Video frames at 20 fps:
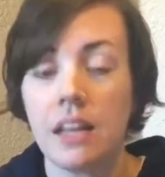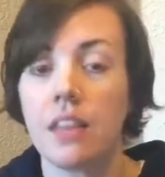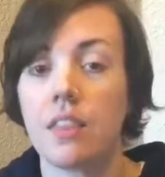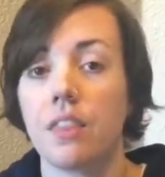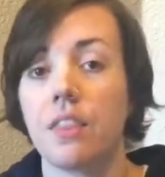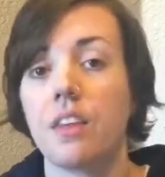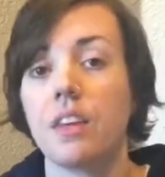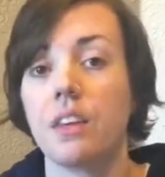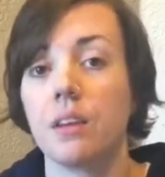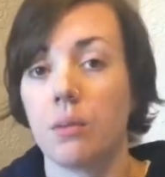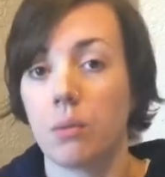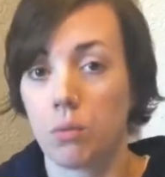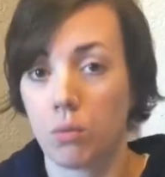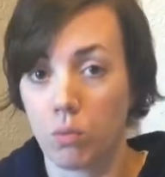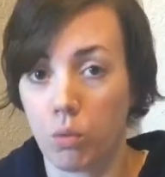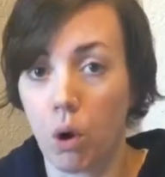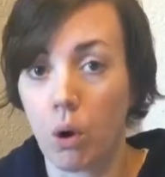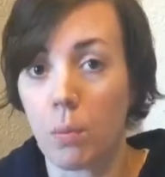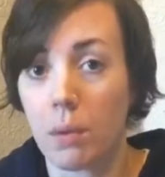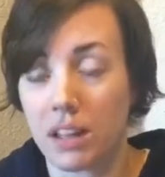the
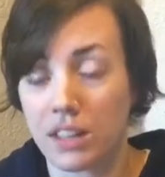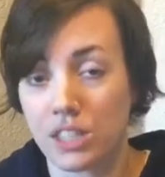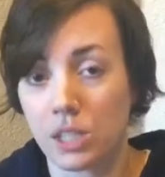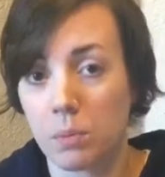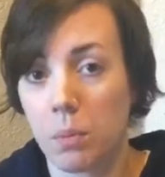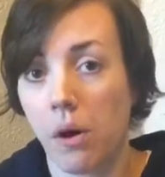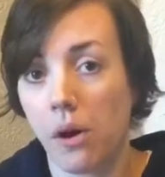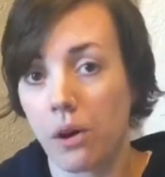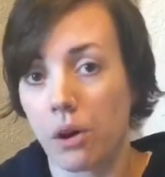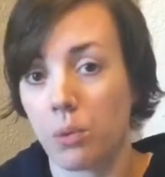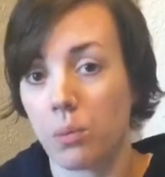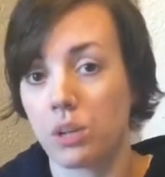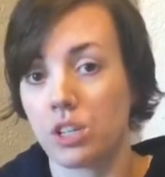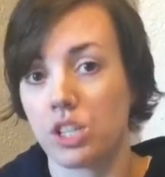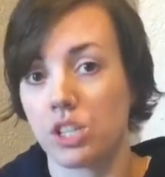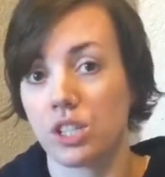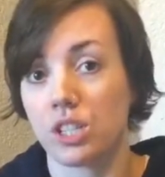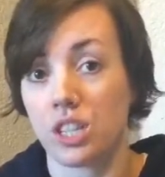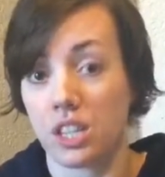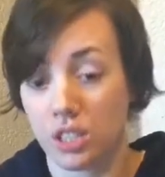romance part, which
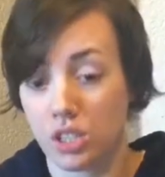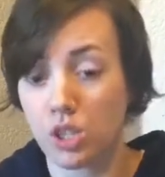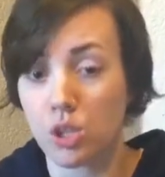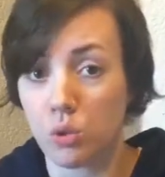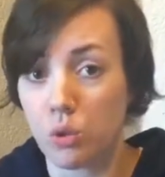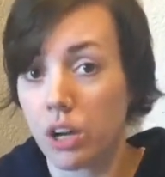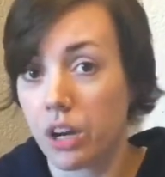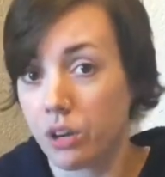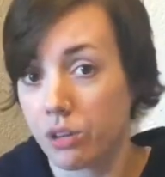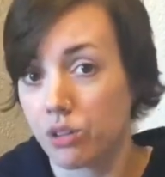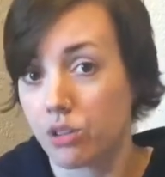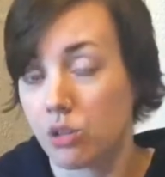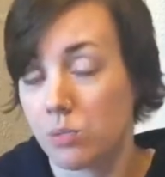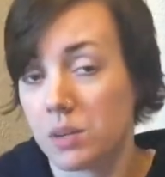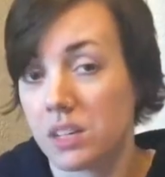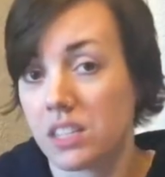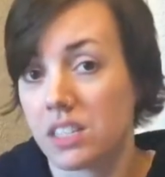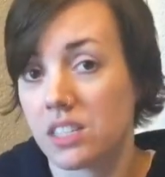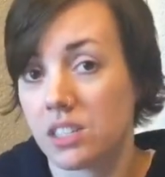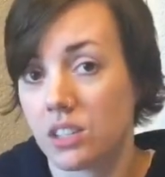is the two characters
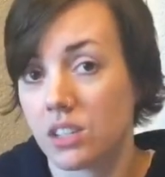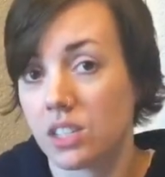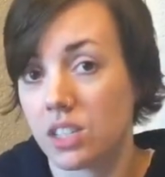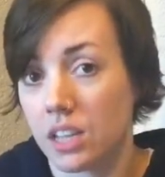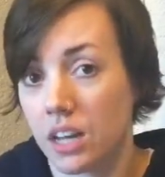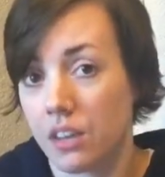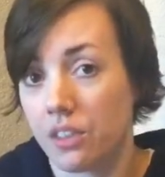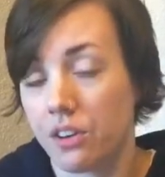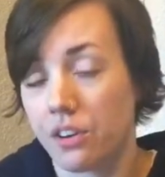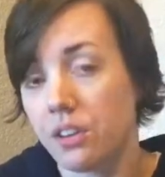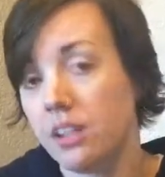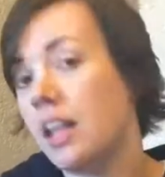being stuck together.